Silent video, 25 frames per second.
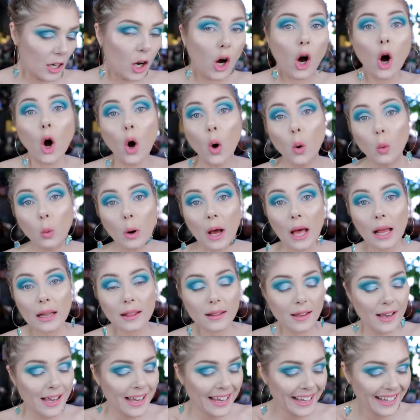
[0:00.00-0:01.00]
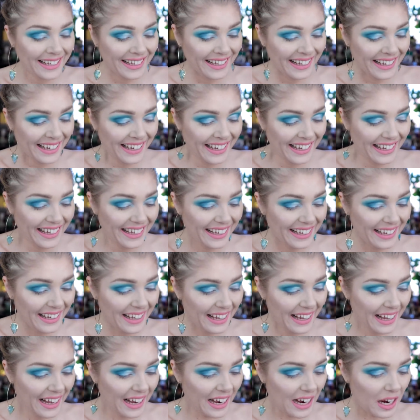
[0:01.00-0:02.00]
Oh well.
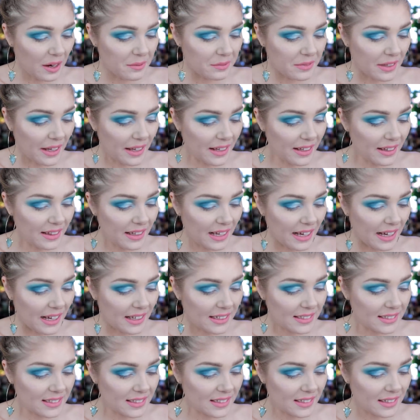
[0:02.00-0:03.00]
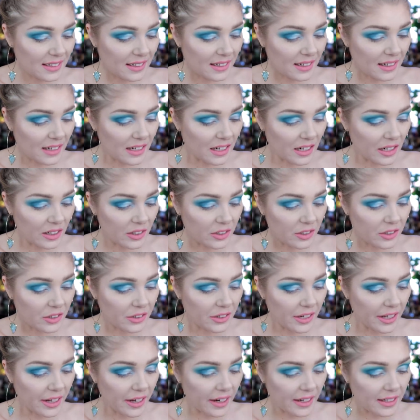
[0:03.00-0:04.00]
I'm taking that color
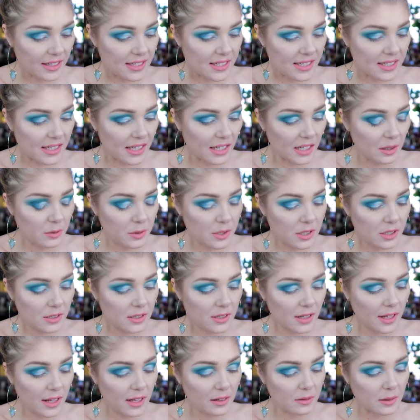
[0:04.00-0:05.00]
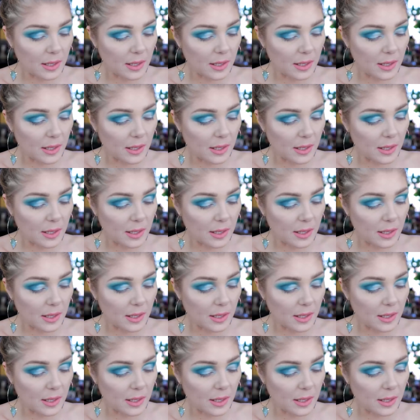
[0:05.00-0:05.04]
that I said I was gonna take.